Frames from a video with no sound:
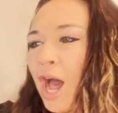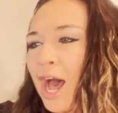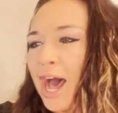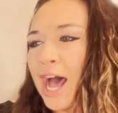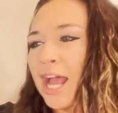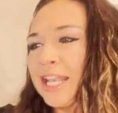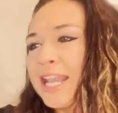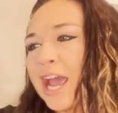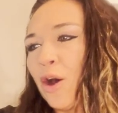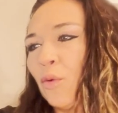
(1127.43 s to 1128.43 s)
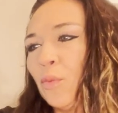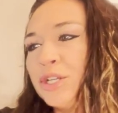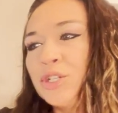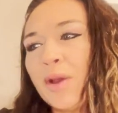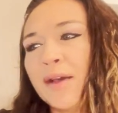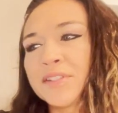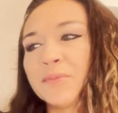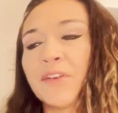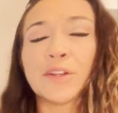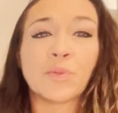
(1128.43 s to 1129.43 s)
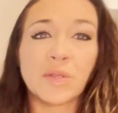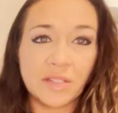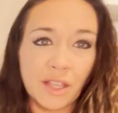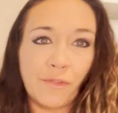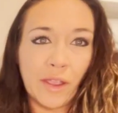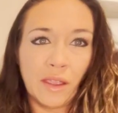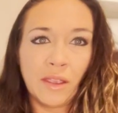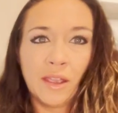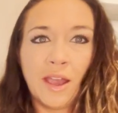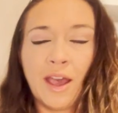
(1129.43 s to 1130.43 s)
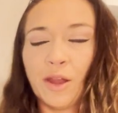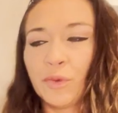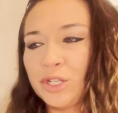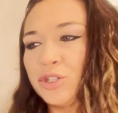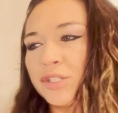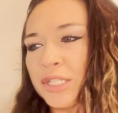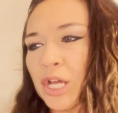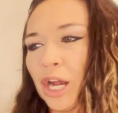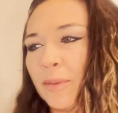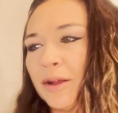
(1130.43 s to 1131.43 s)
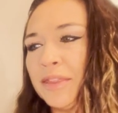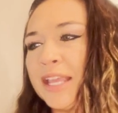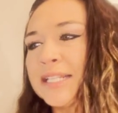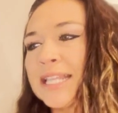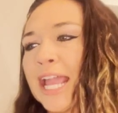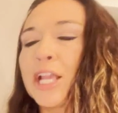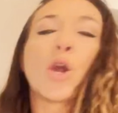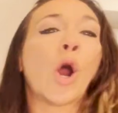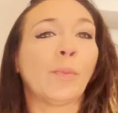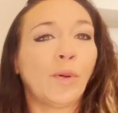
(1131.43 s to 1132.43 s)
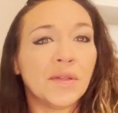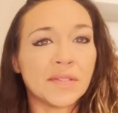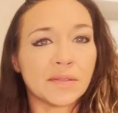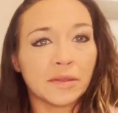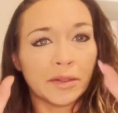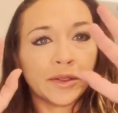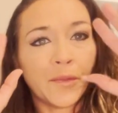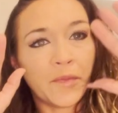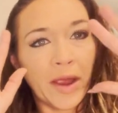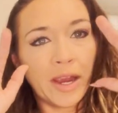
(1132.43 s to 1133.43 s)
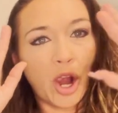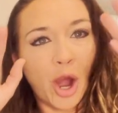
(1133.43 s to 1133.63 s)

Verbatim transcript: Uh, now, we do have some very specific uh, regions to talk about, things like carpals, right?